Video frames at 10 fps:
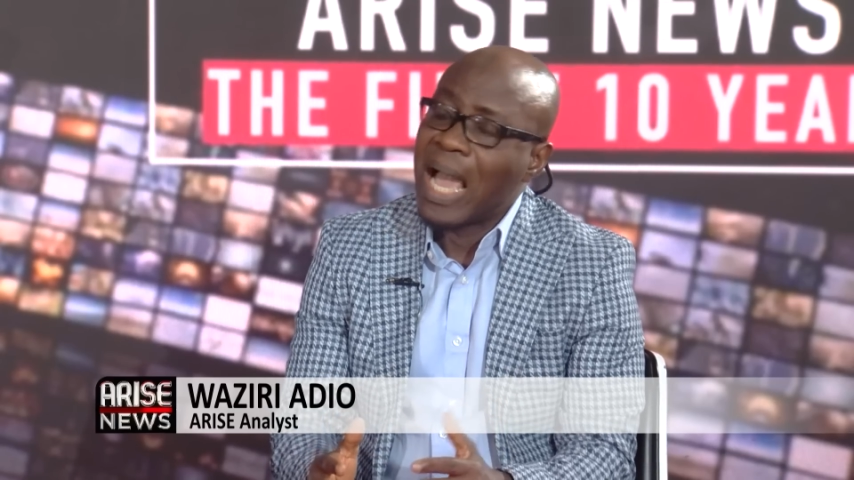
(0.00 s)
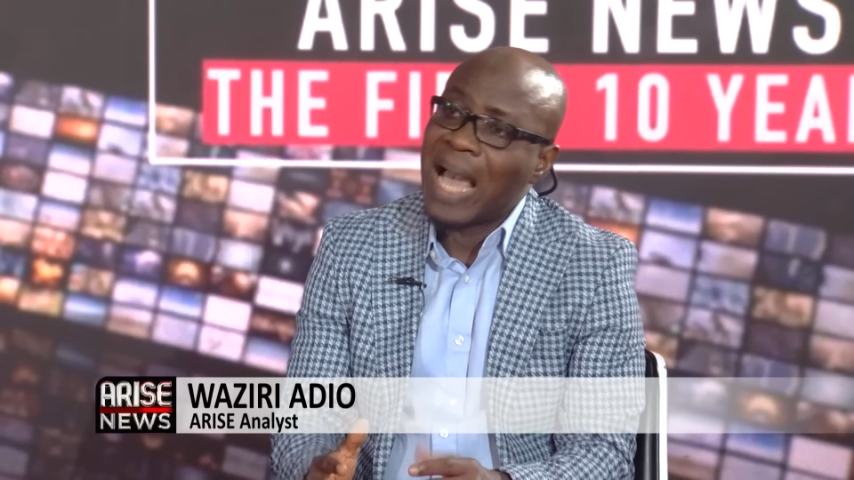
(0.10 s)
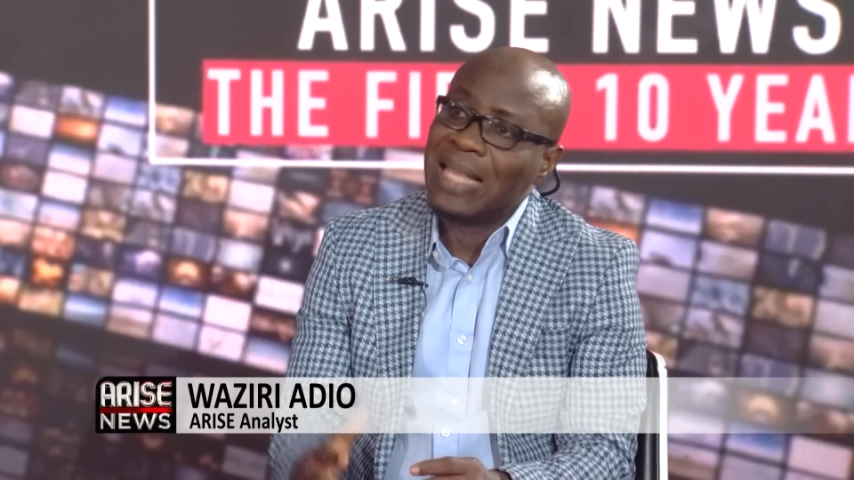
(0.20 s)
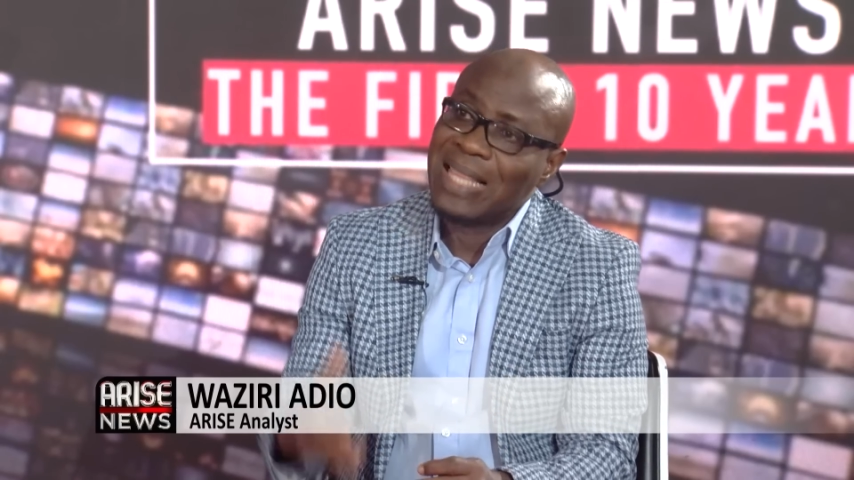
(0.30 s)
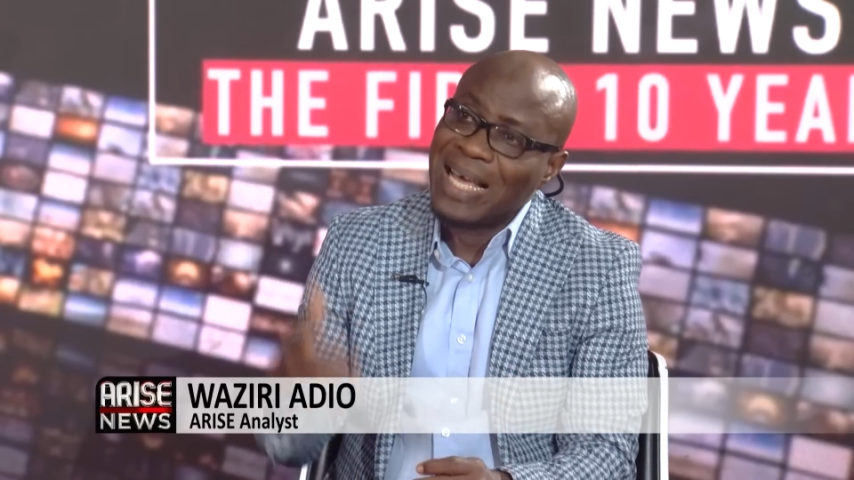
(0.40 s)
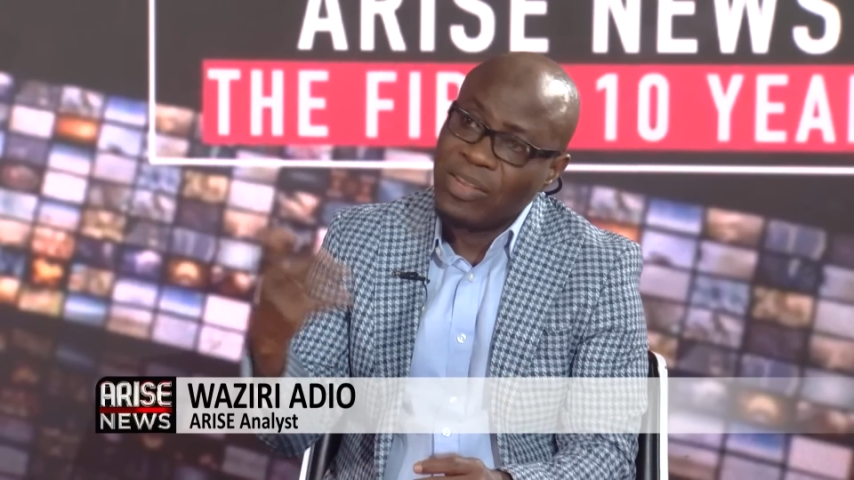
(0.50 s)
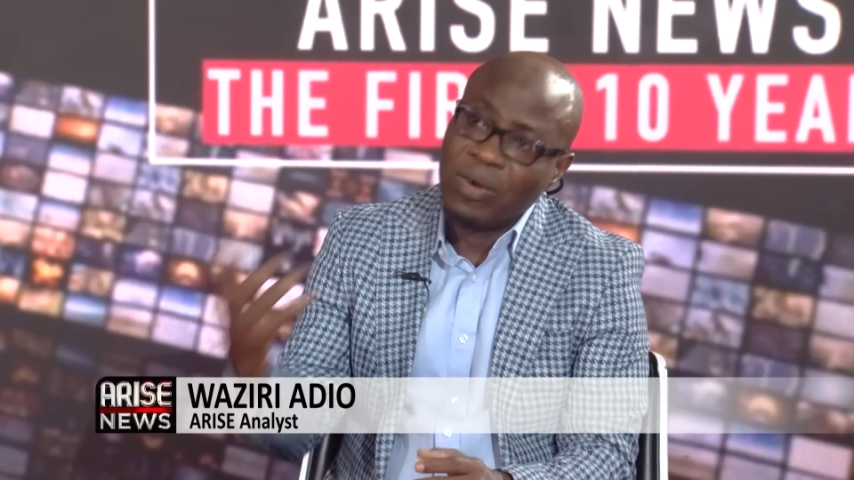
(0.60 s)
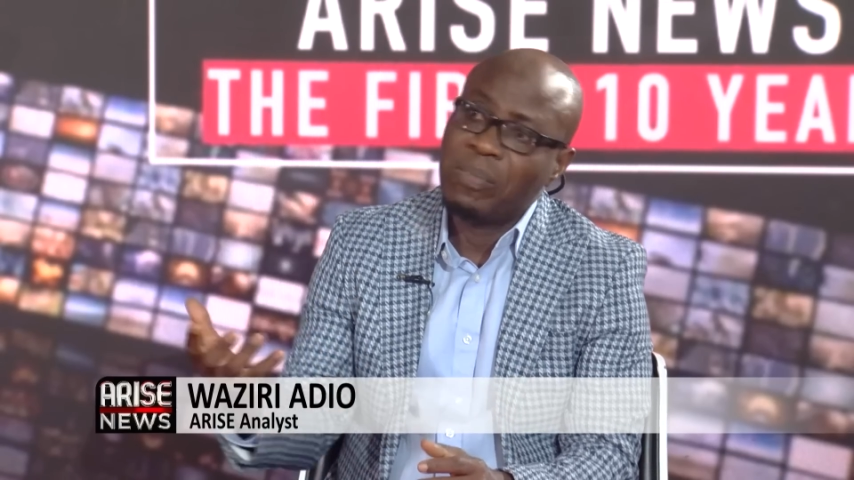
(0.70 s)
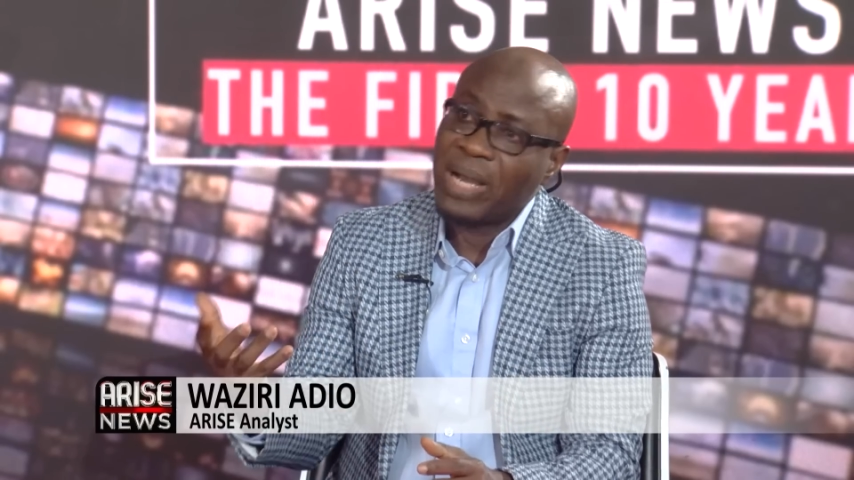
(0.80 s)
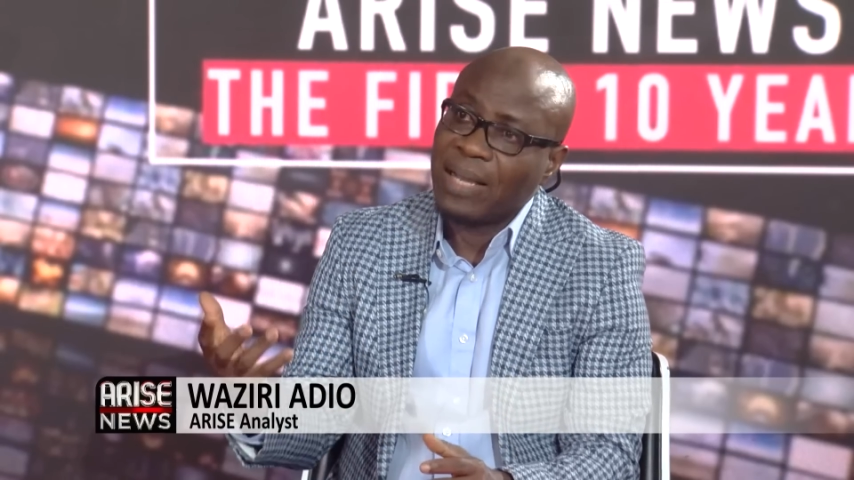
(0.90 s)
And that
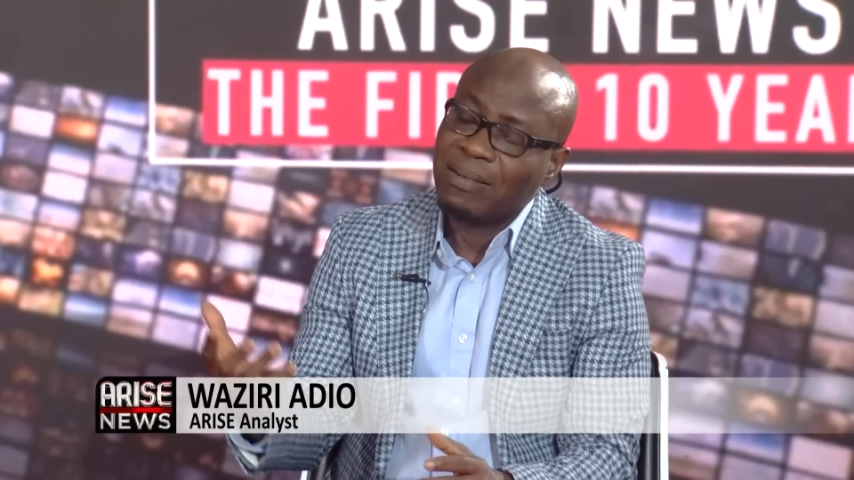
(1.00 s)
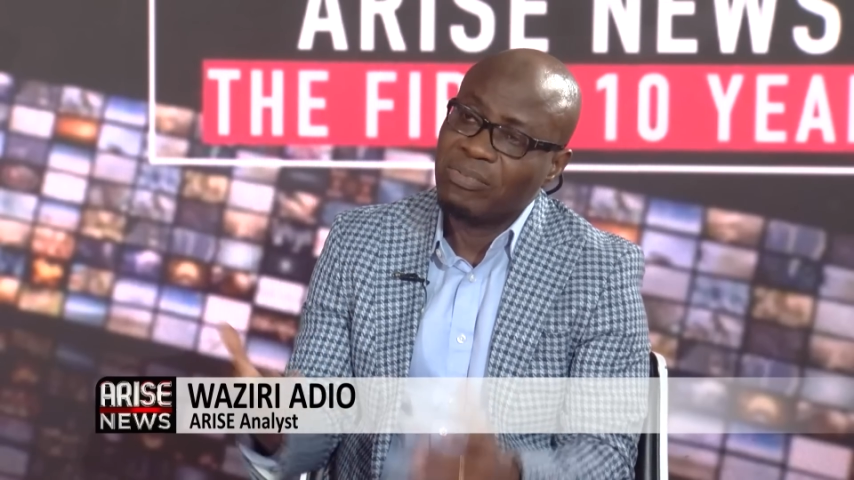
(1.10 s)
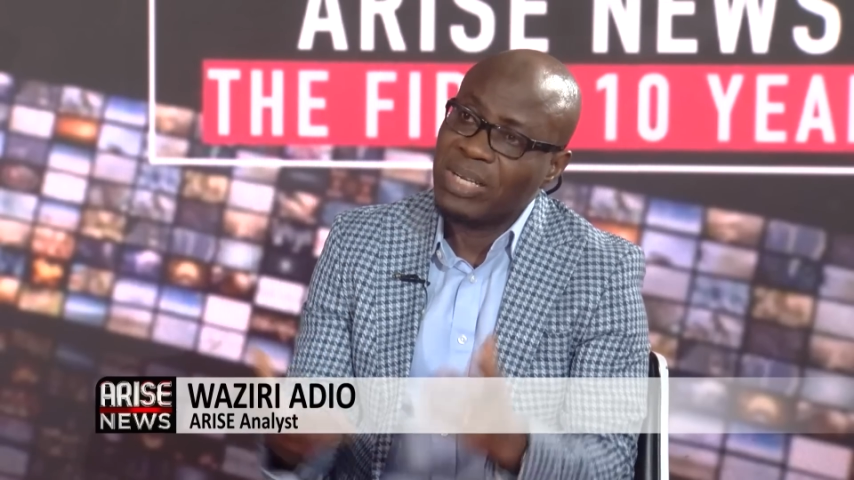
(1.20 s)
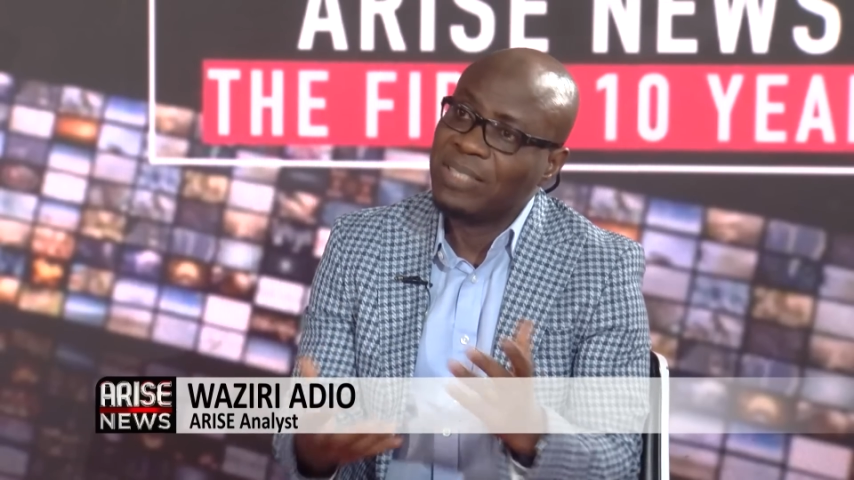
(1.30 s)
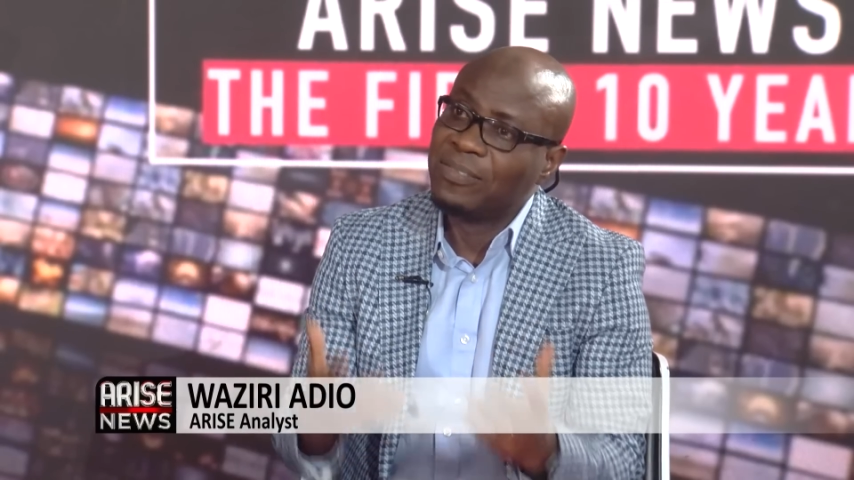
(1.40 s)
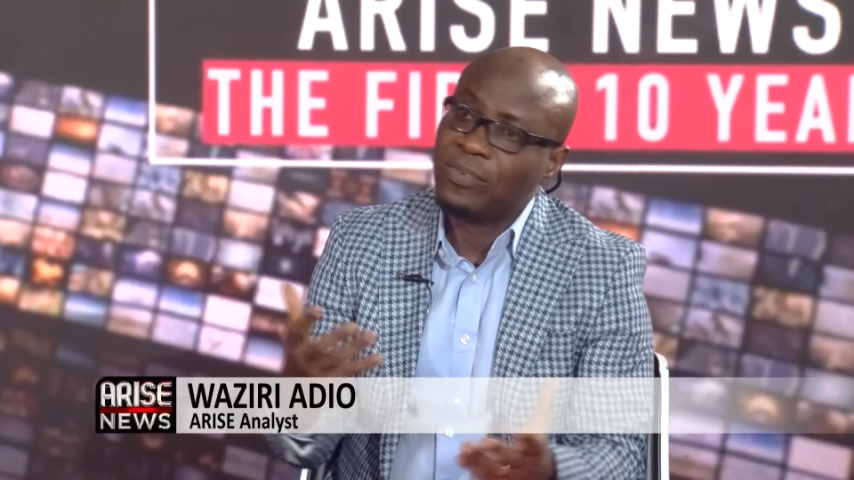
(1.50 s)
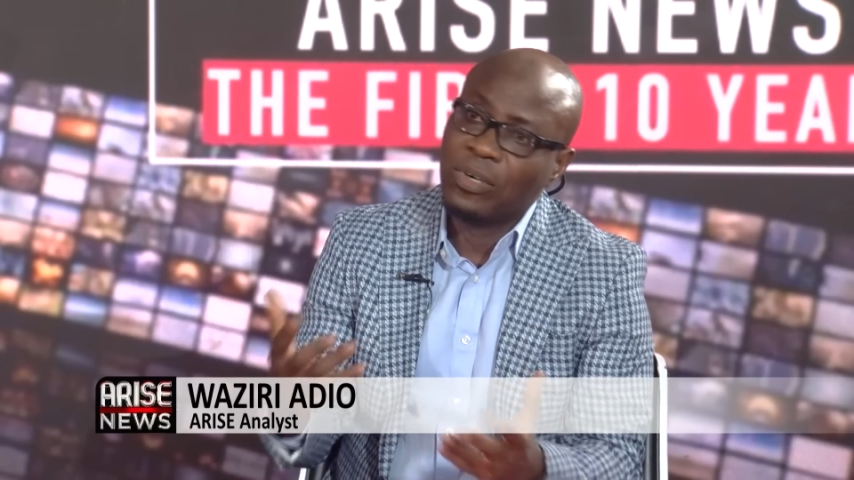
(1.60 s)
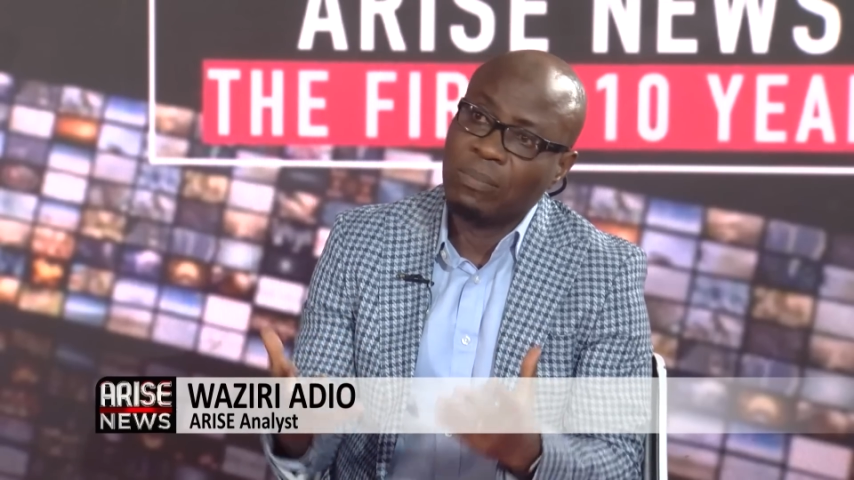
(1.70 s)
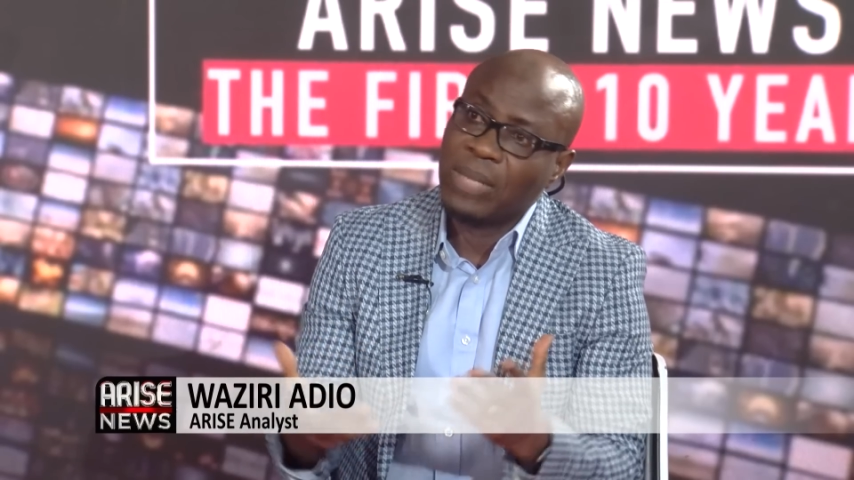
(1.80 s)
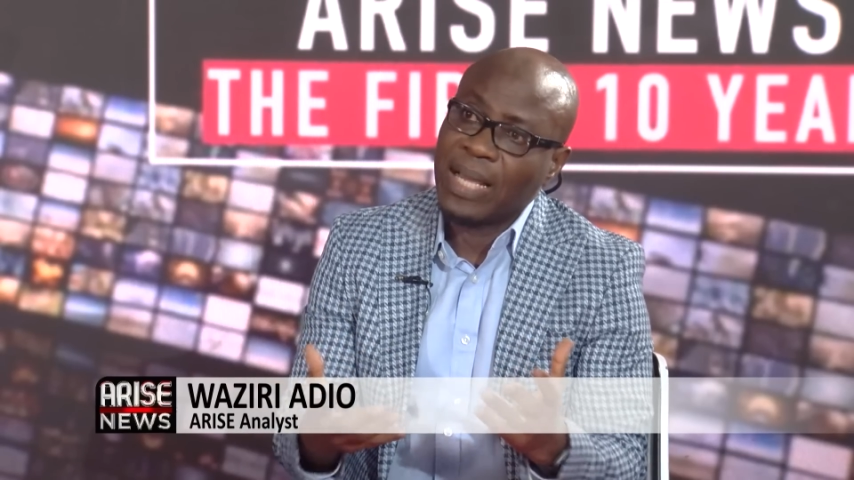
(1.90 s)
number ranged
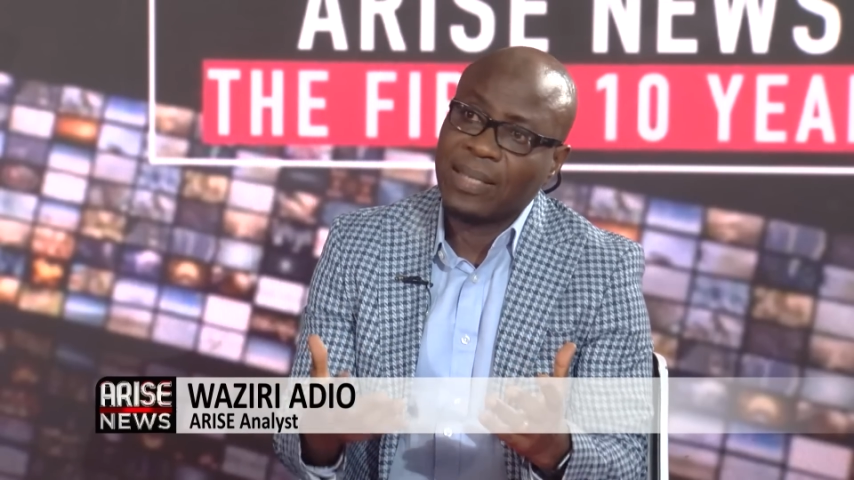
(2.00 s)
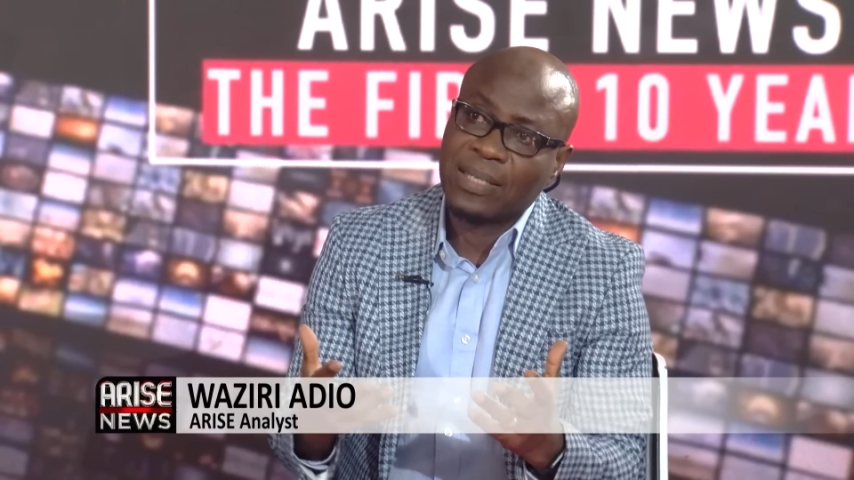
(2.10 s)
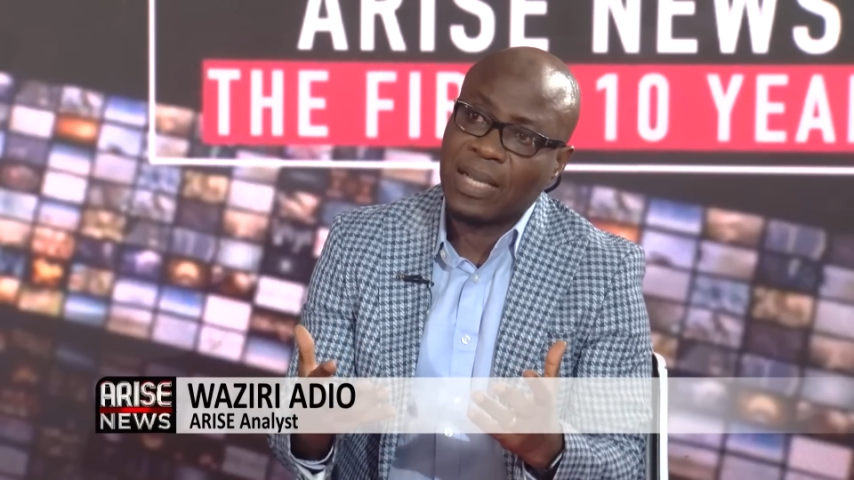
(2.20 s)
from like